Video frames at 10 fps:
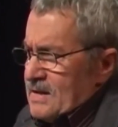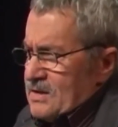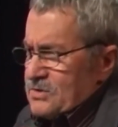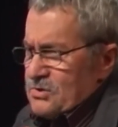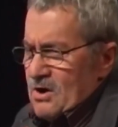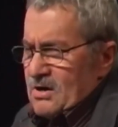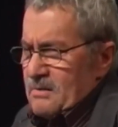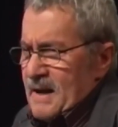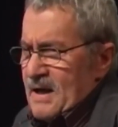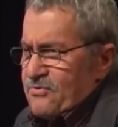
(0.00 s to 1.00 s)
You're talking
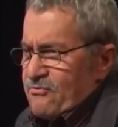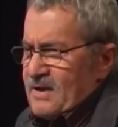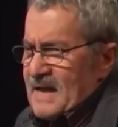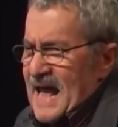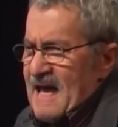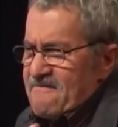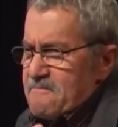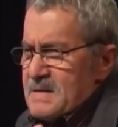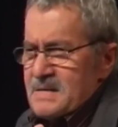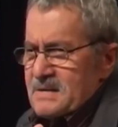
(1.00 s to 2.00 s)
about 3.5
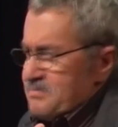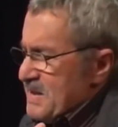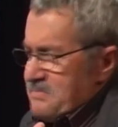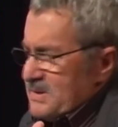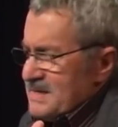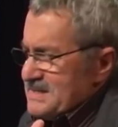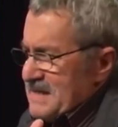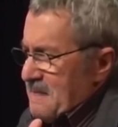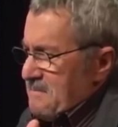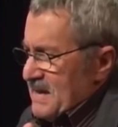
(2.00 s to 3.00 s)
million people. It isn't
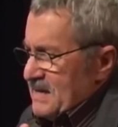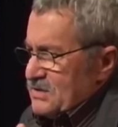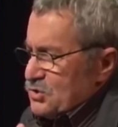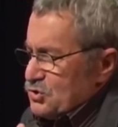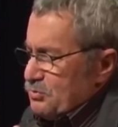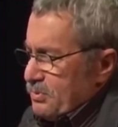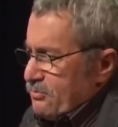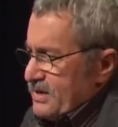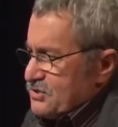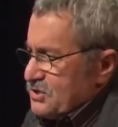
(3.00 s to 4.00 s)
that many in the super
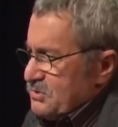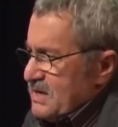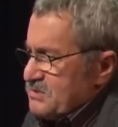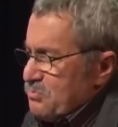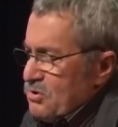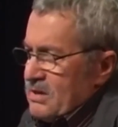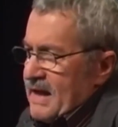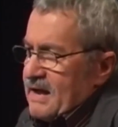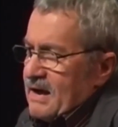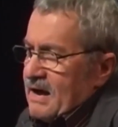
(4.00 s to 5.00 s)
rich. It's more like